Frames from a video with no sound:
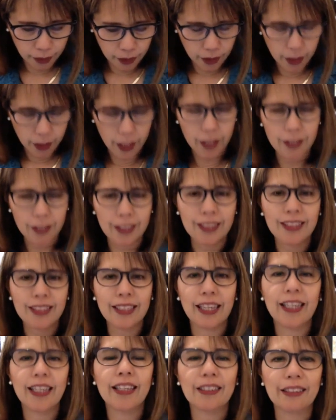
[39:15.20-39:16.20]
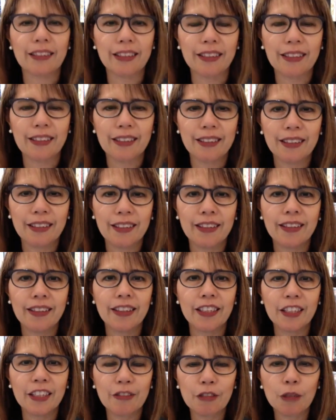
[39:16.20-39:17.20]
And secondly, the
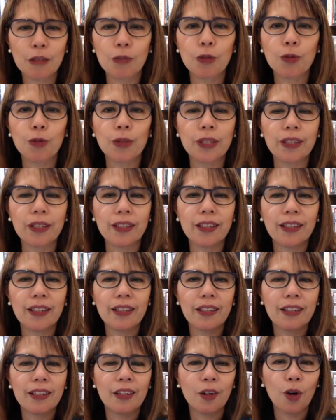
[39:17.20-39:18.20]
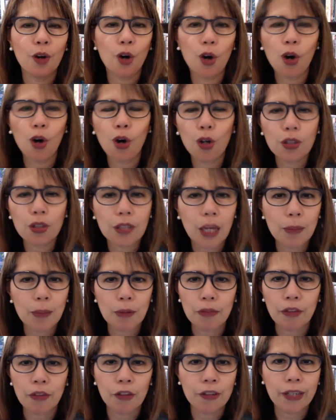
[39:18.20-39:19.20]
difference between all types
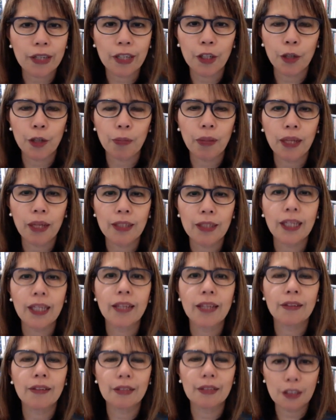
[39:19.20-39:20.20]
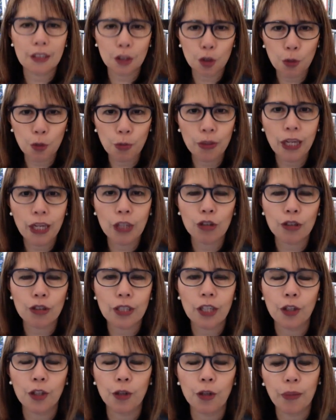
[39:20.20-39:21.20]
of other 10-year plans and this supernatural
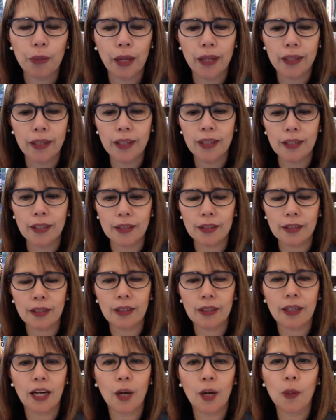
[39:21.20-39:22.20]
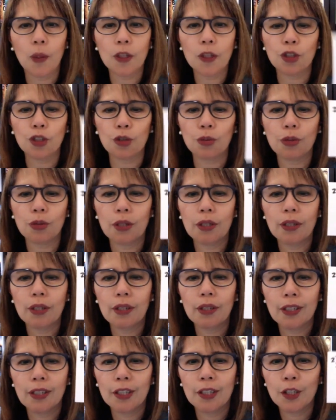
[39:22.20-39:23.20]
10-year plan is, I want you
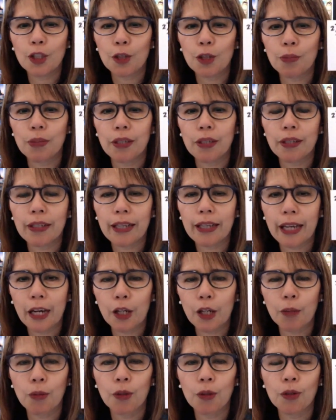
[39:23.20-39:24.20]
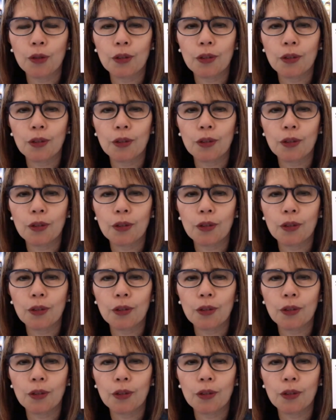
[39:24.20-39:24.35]
to be accountable